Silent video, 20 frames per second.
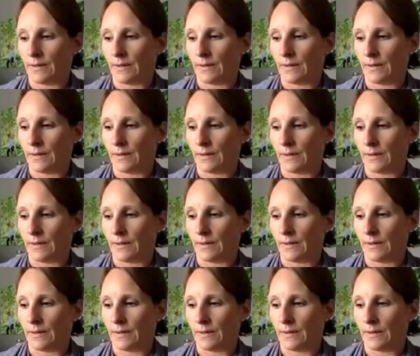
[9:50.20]
just
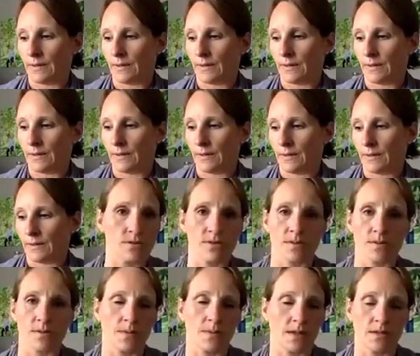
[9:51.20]
eating like
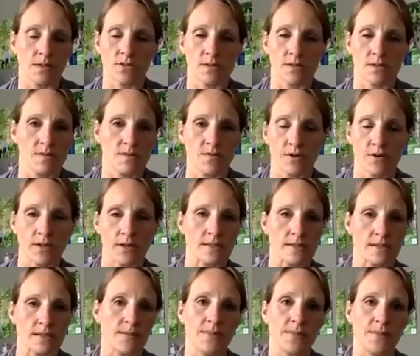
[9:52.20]
Quaker oats or something,
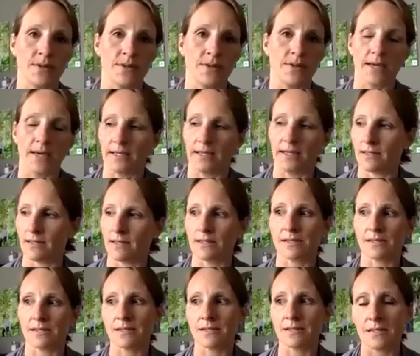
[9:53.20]
just for example, and
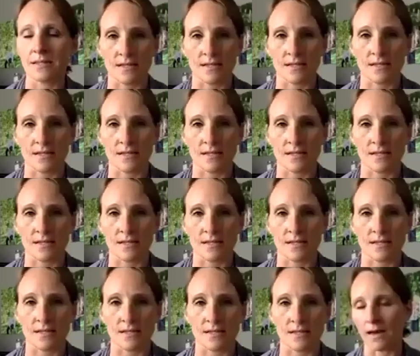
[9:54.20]
they still test for
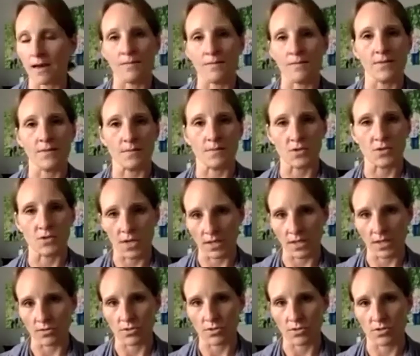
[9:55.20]
oats all the time. So the
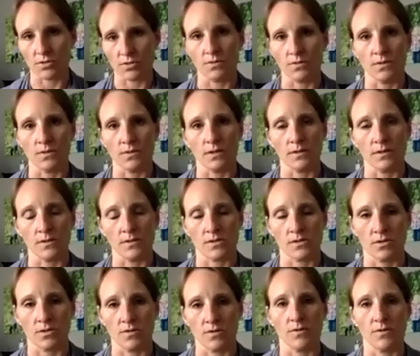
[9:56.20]
minute we have them change
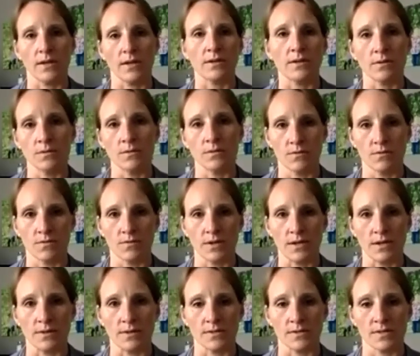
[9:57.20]
to a certified
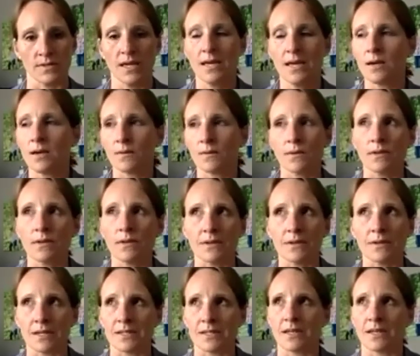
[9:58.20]
gluten-free oats, really
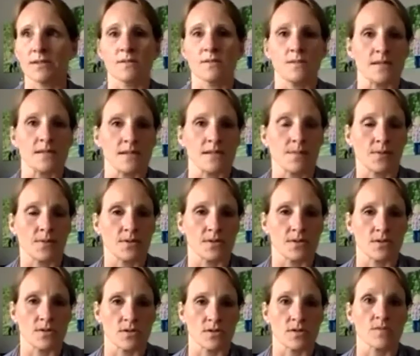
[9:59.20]
what that tells me is that
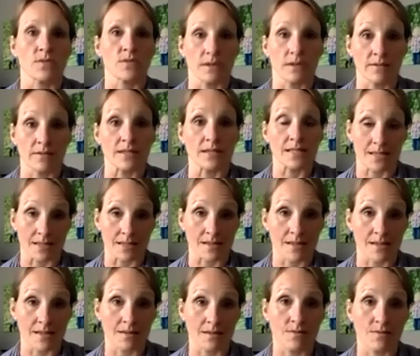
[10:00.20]
person's just very, very
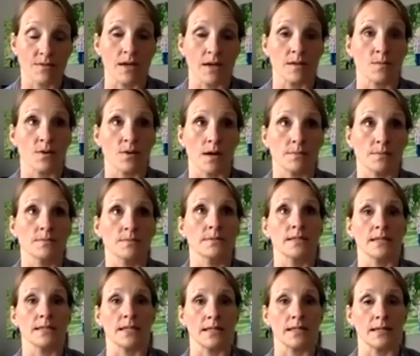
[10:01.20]
sensitive and probably are getting
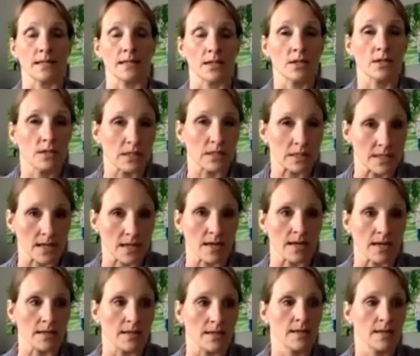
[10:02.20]
like hooked on,
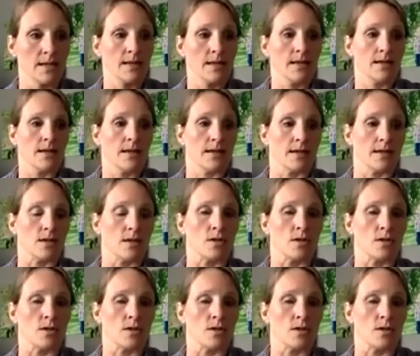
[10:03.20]
what's